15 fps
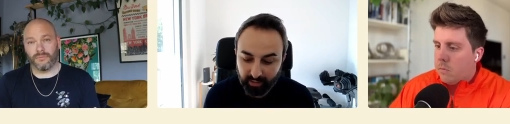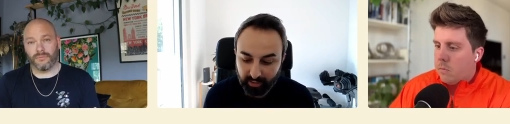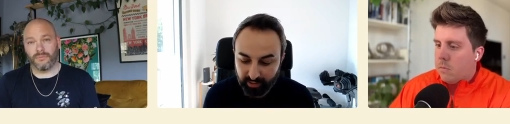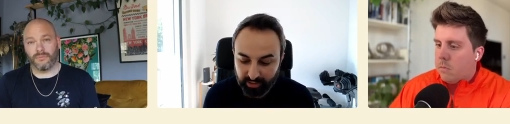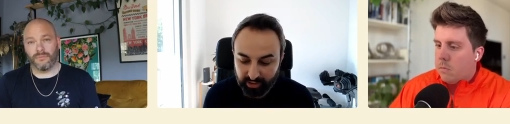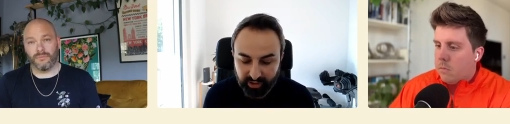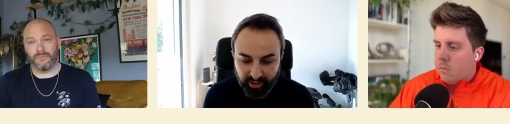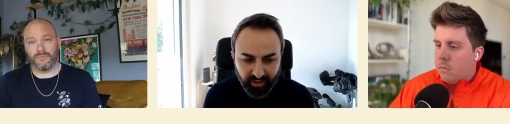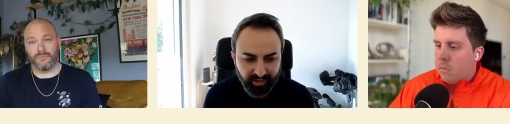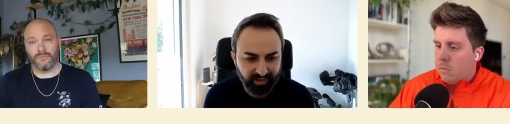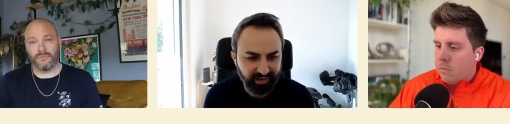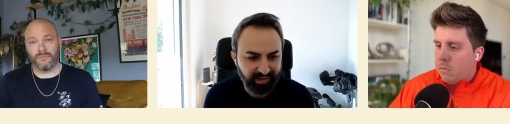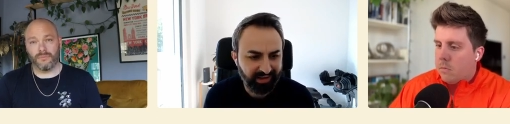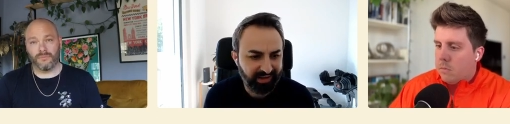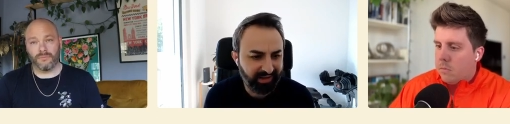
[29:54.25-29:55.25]

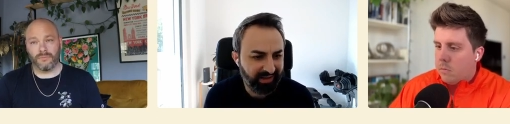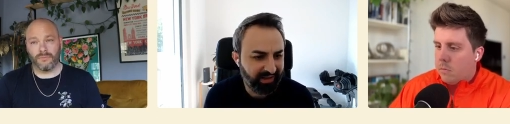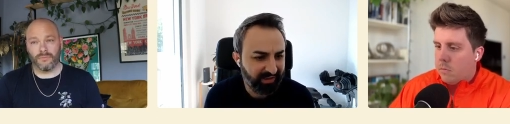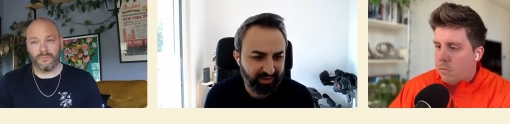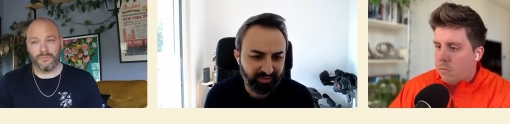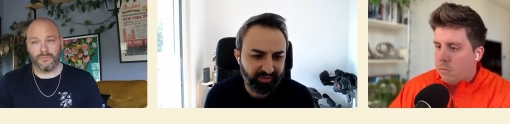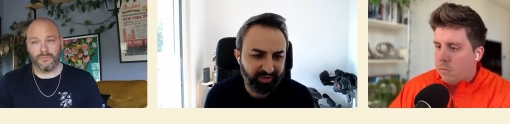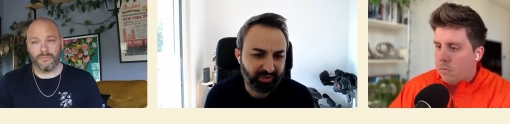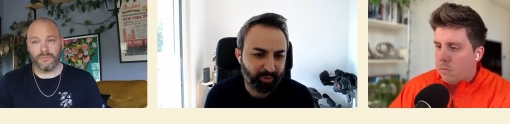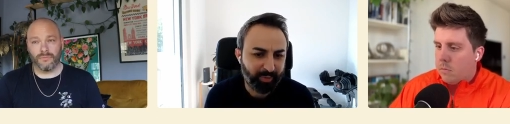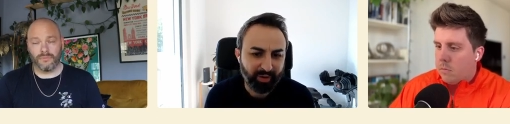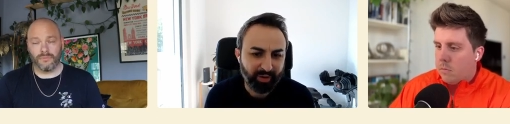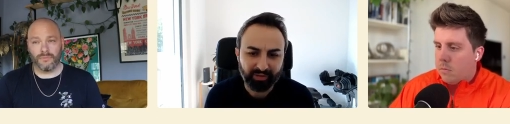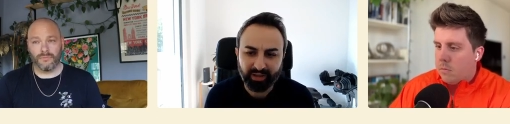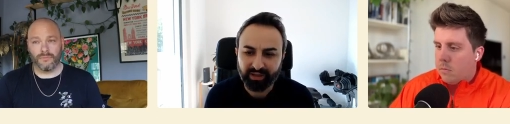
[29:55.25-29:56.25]
Speaker 1: share anything
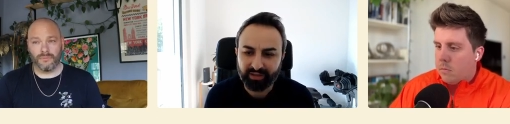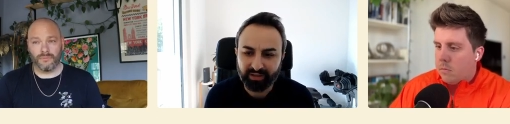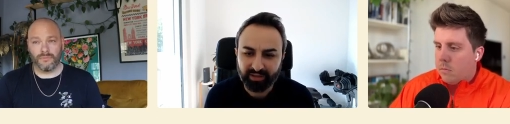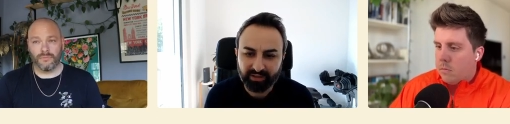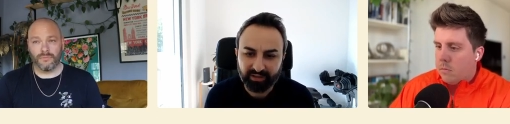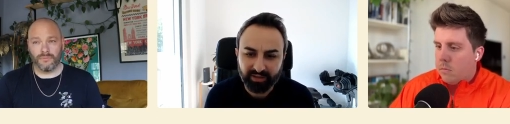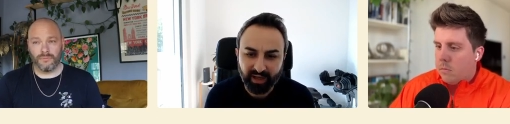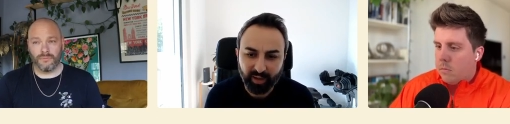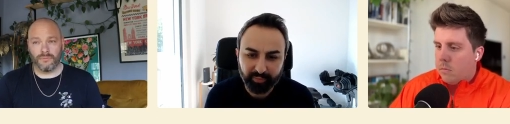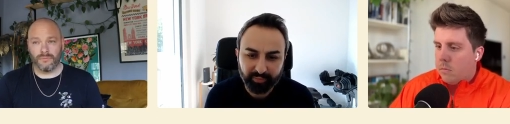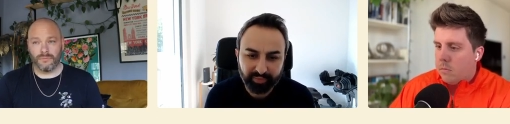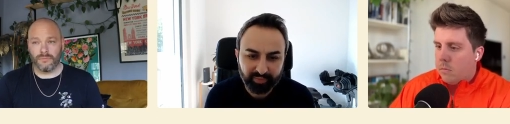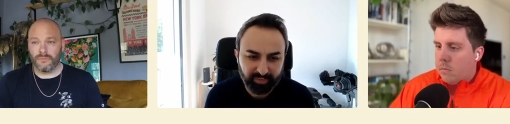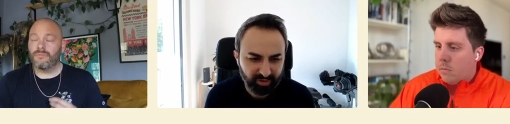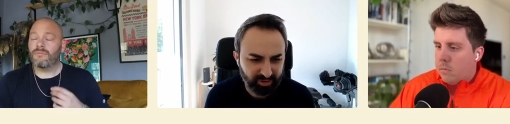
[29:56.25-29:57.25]
about Lightning in the app.
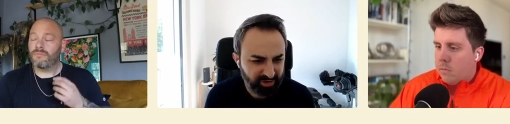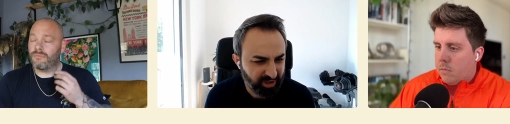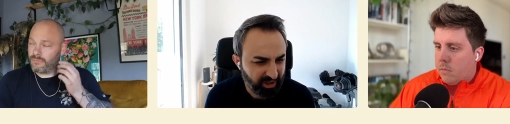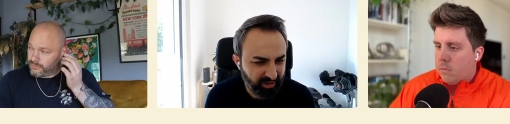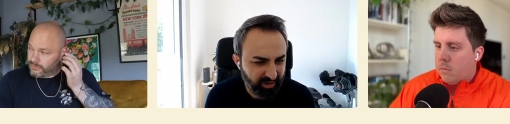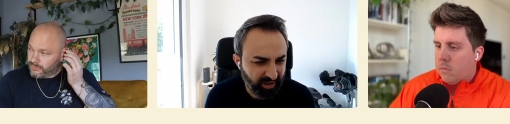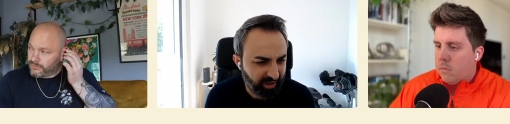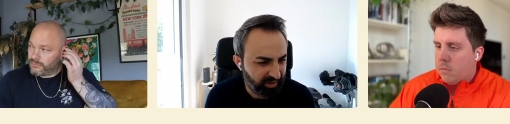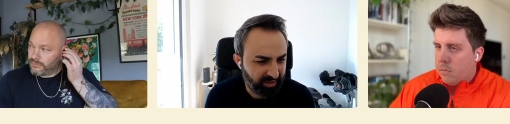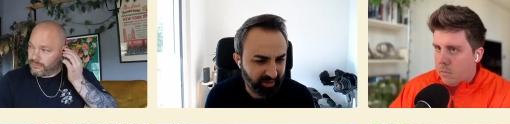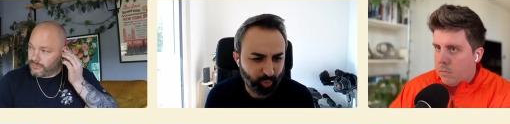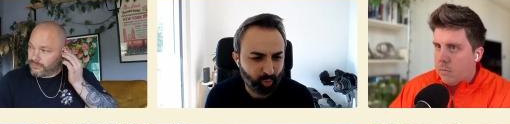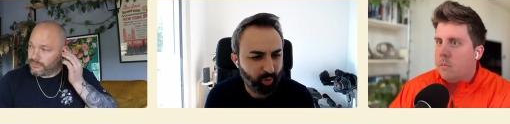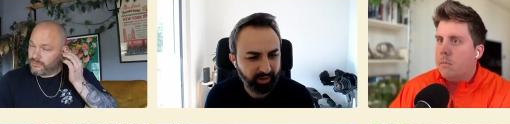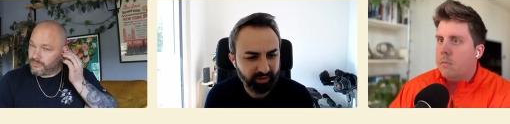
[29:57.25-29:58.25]
The channel I D,
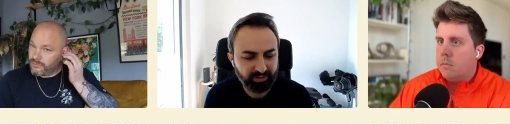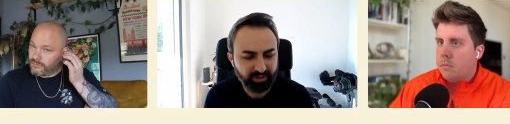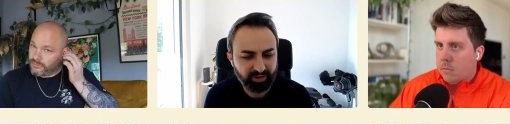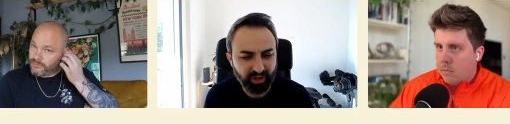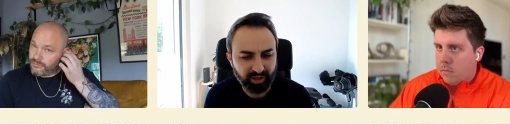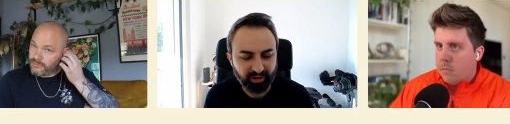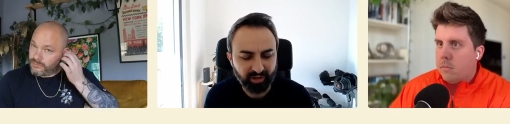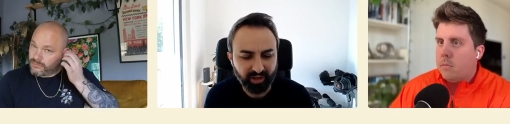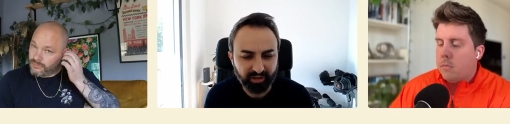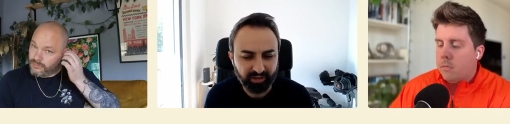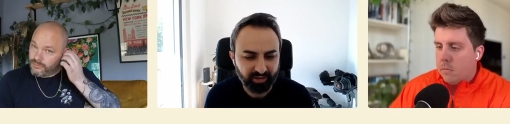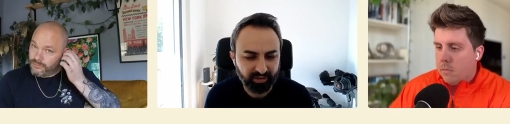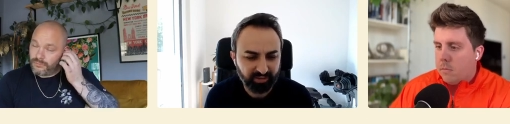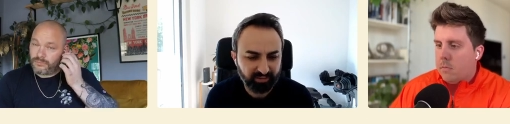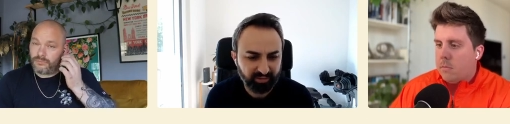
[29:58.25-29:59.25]
what is the channel I
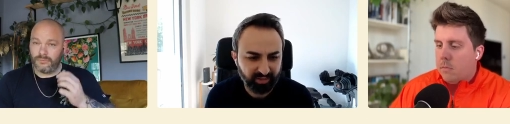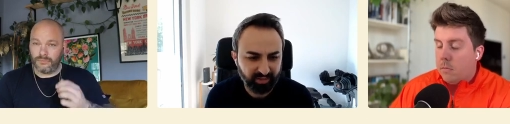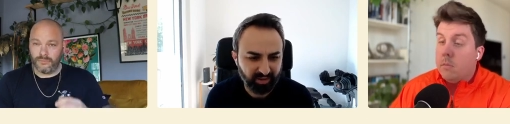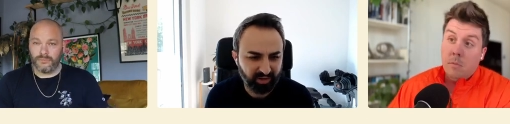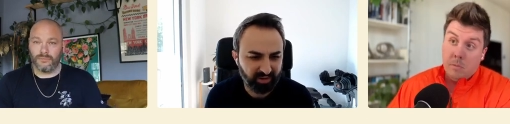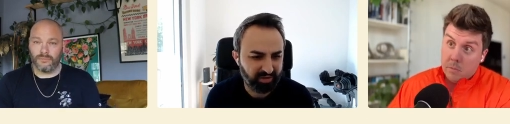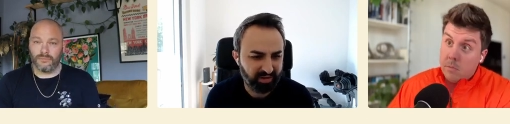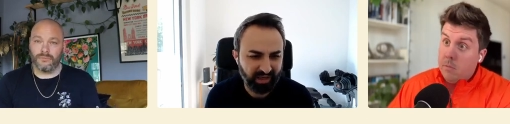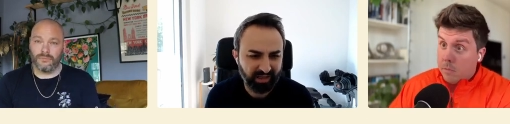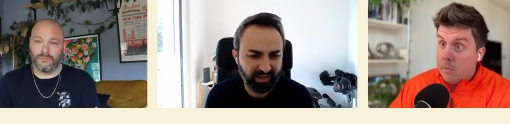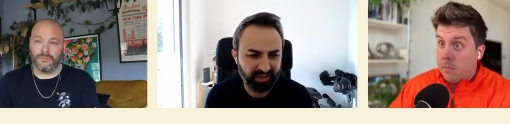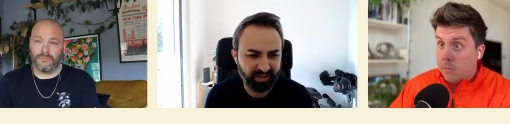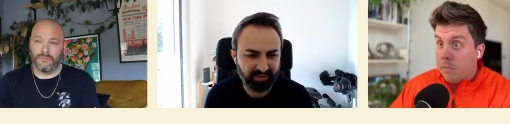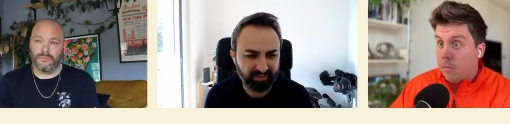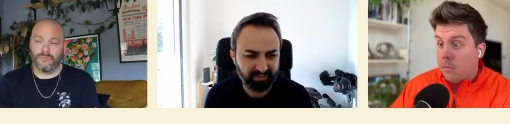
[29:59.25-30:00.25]
D? Oh, L
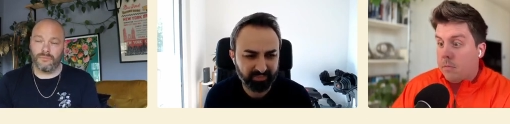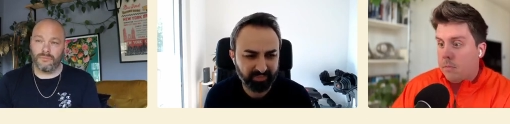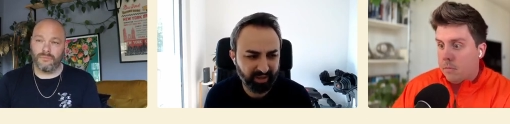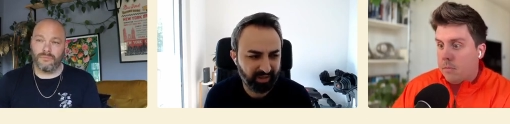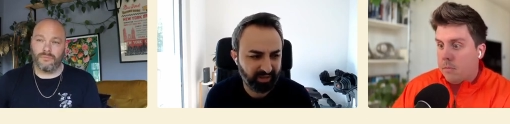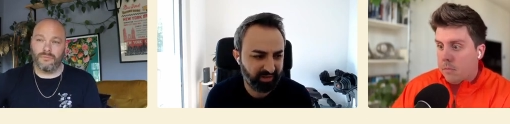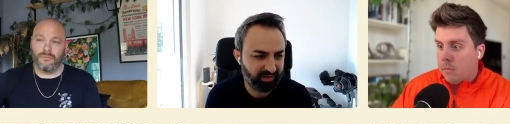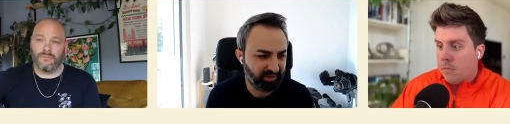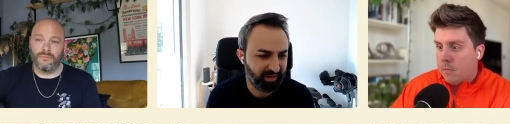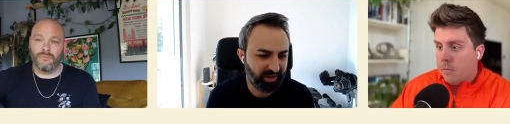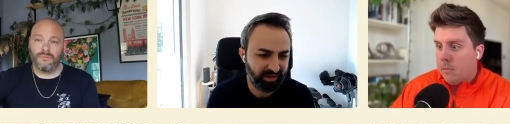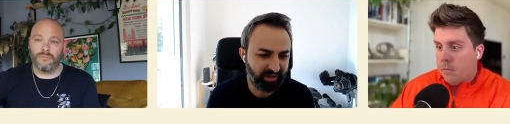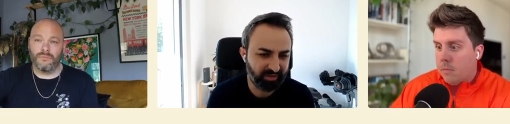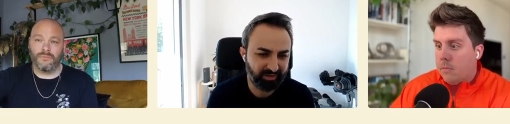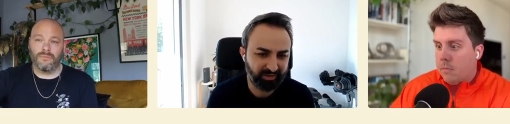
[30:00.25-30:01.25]
N Pay,
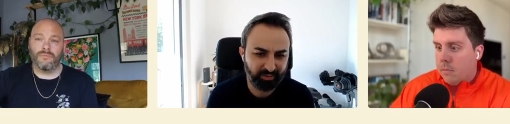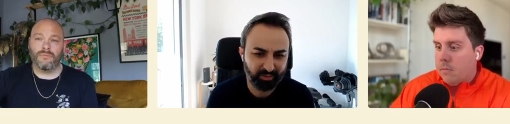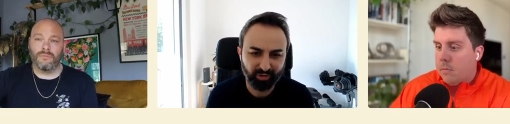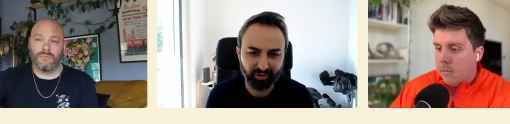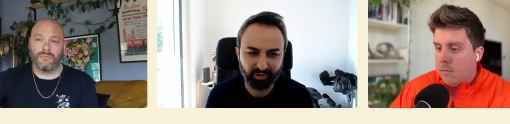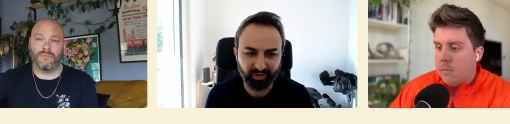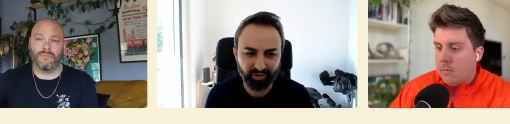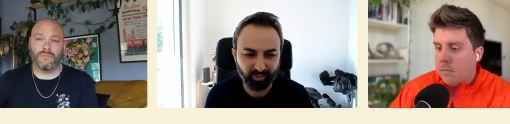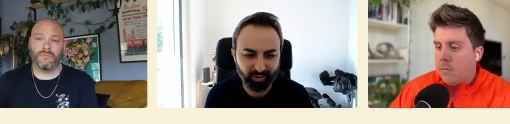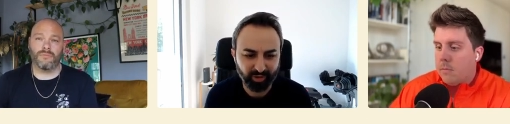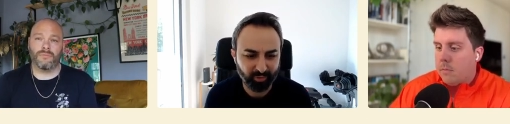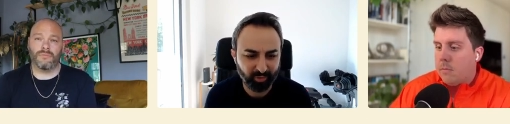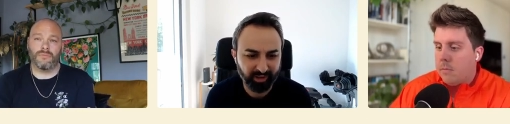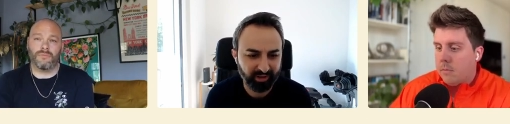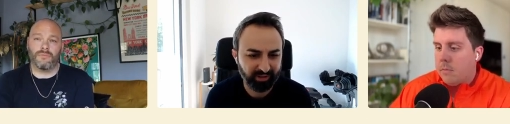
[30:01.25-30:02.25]
L N U R L,
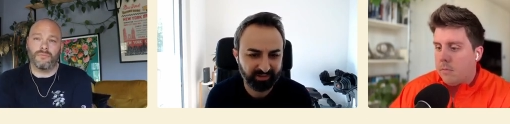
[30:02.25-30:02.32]
what, what is